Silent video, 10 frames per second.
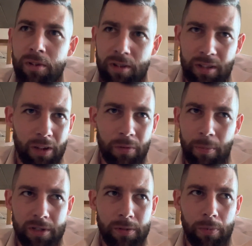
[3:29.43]
deal with a
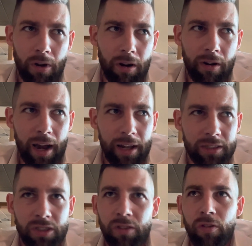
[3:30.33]
bunch of
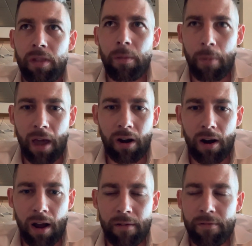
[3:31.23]
bureaucrats just for the better
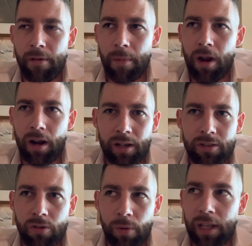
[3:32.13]
of America
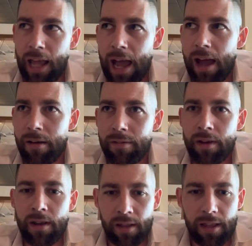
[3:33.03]
so we can have
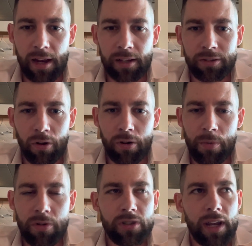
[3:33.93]
the next
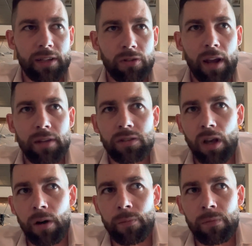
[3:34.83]
Kokomo Jays, right?
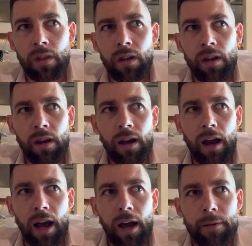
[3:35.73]
So
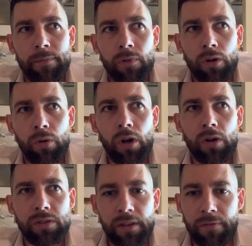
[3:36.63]
who
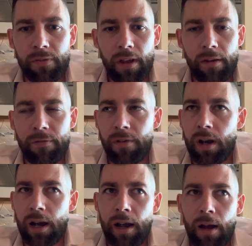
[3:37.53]
knows if
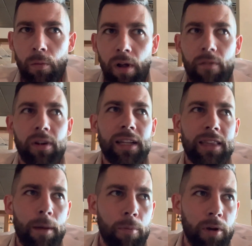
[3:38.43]
we'll ever get to
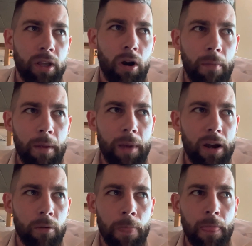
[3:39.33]
that point. You know, maybe I don't